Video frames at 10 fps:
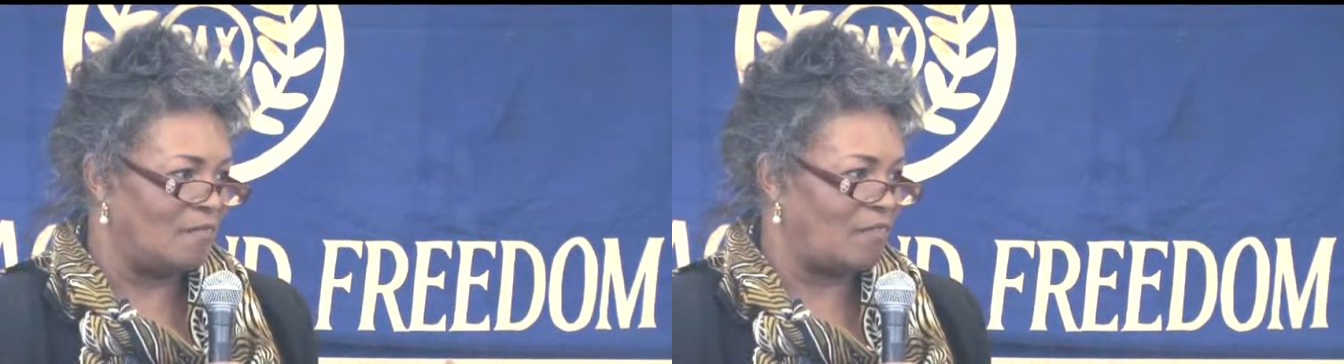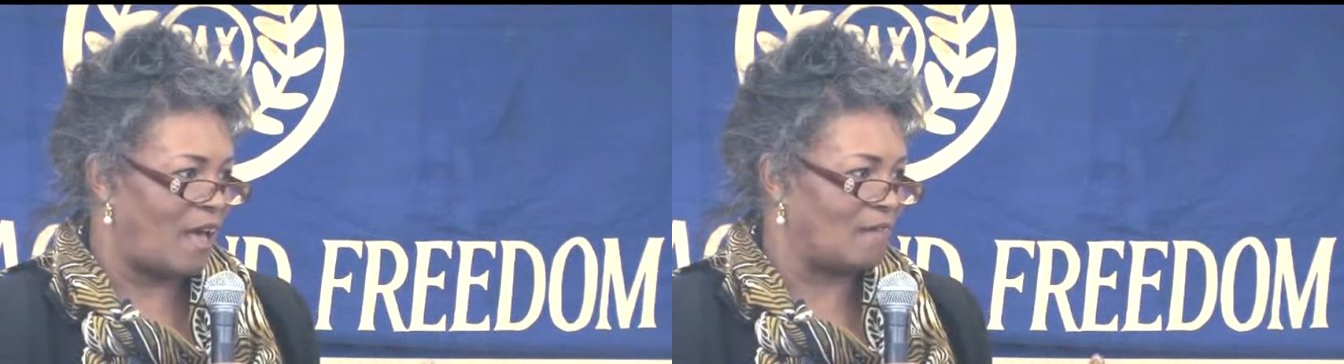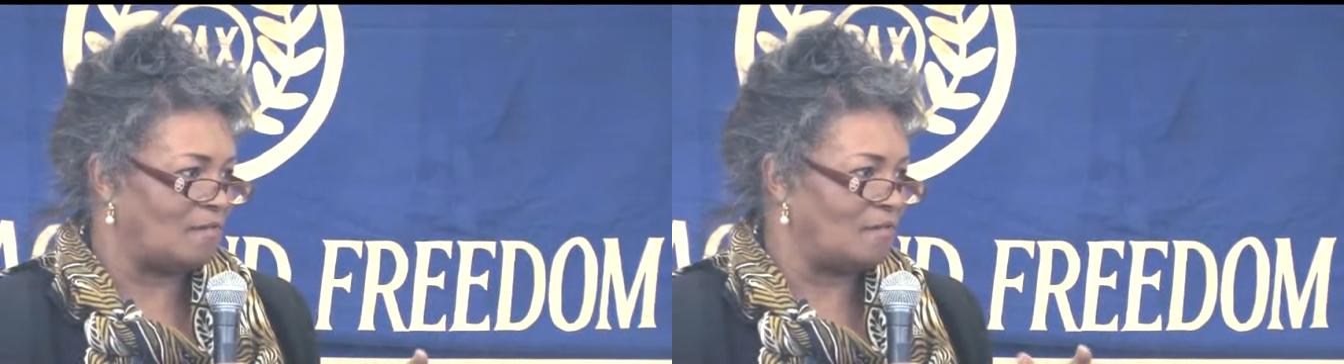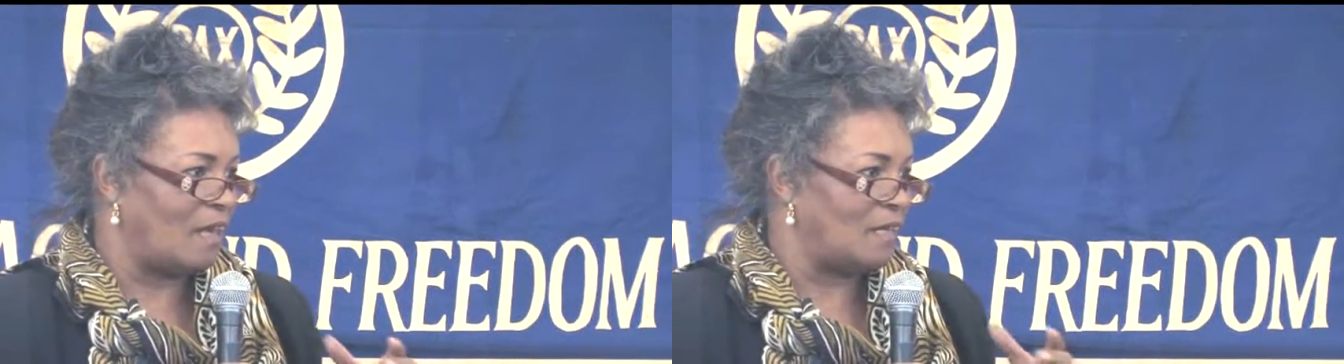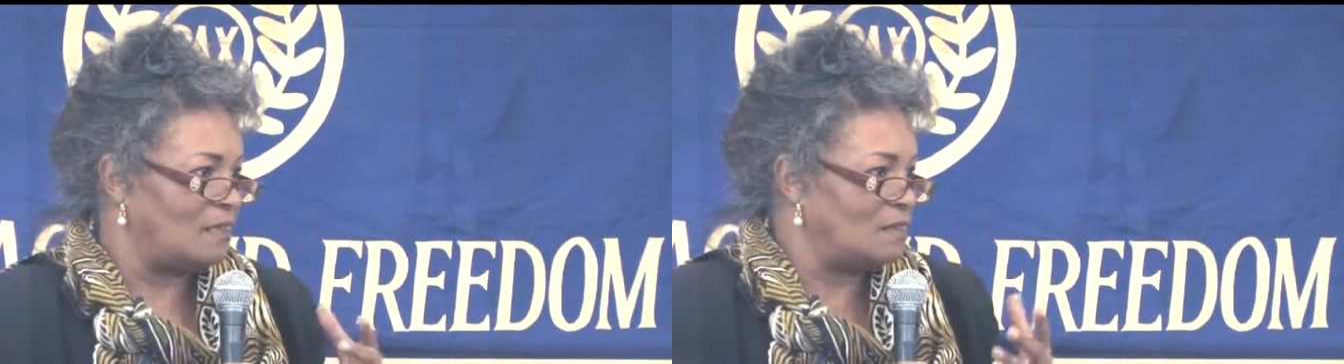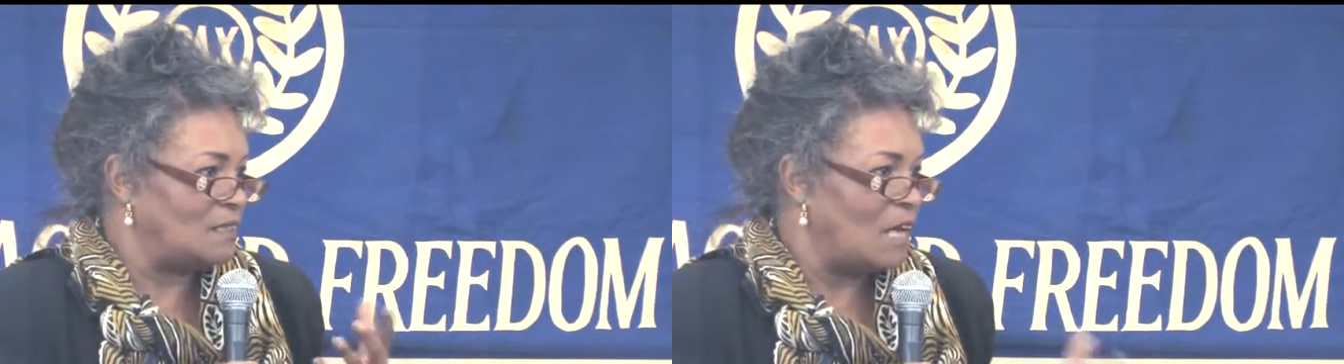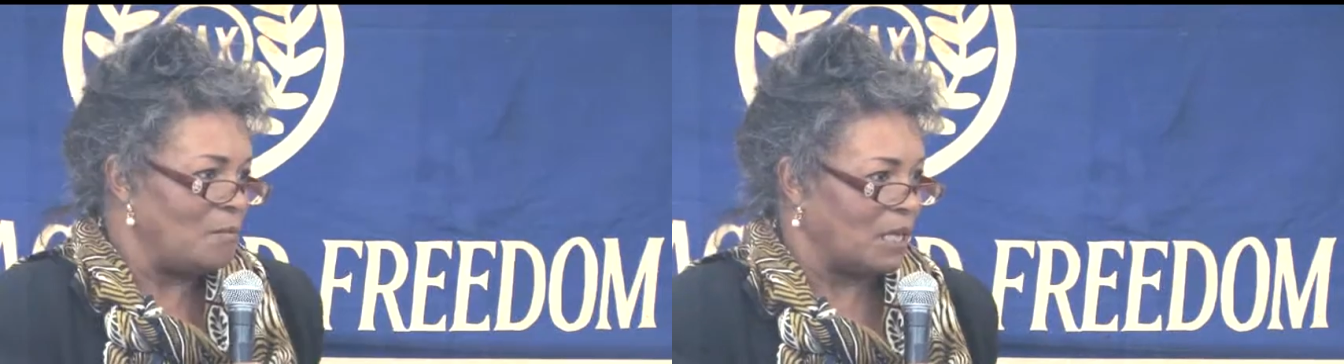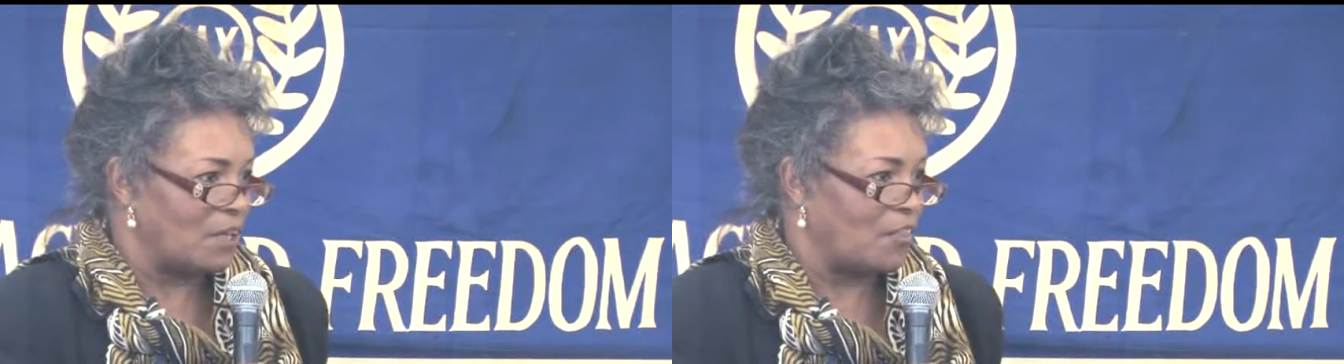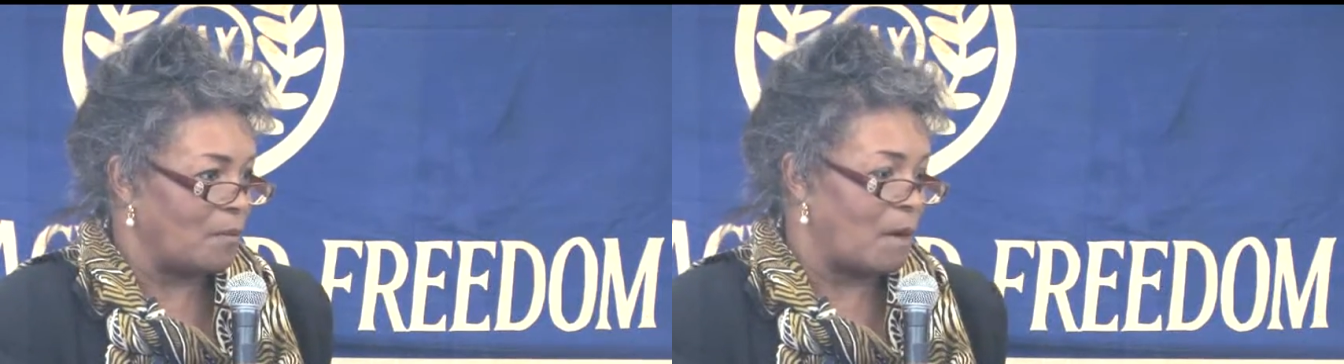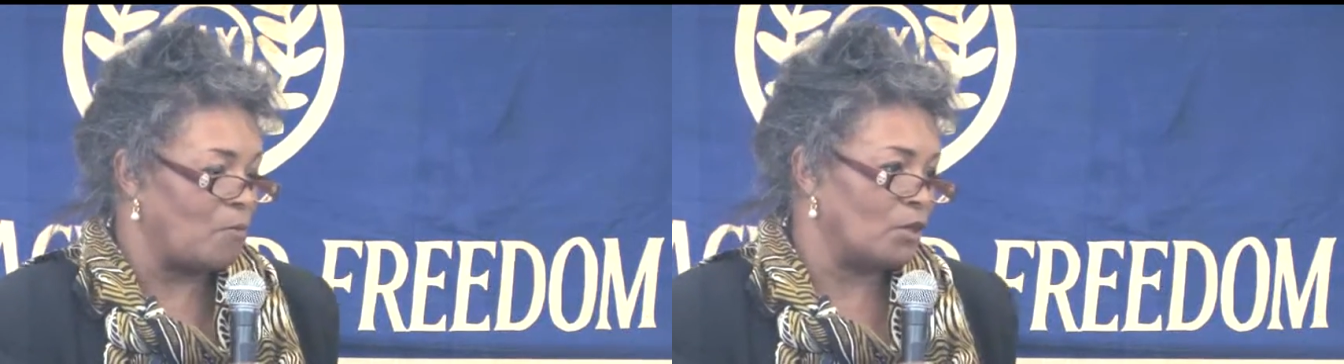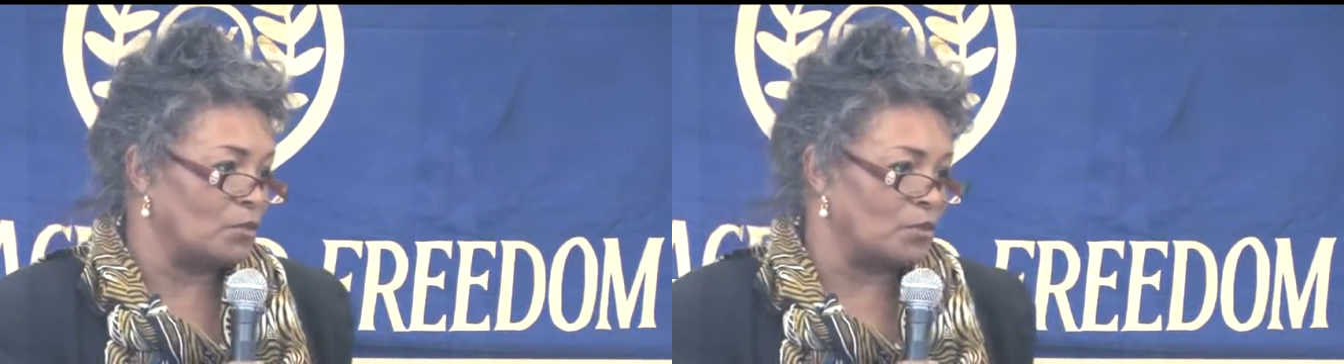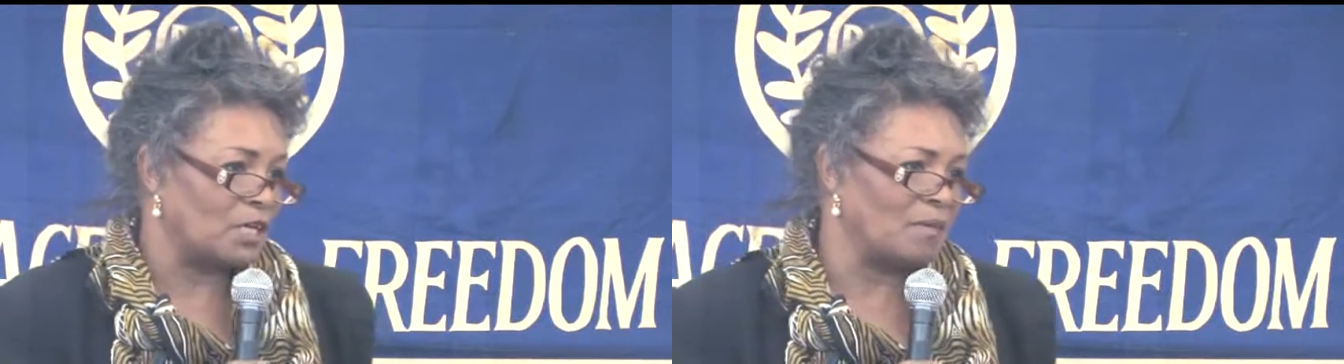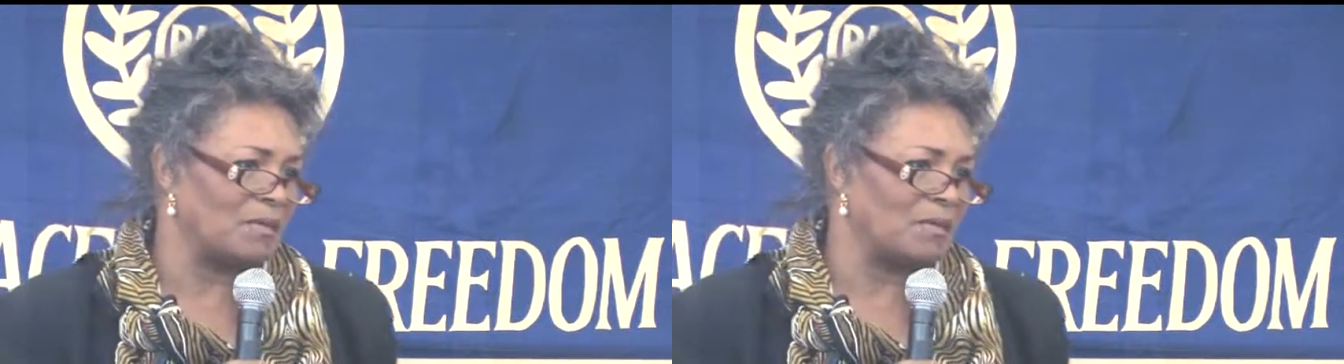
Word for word: that they didn't tell me anything about Martin Luther King,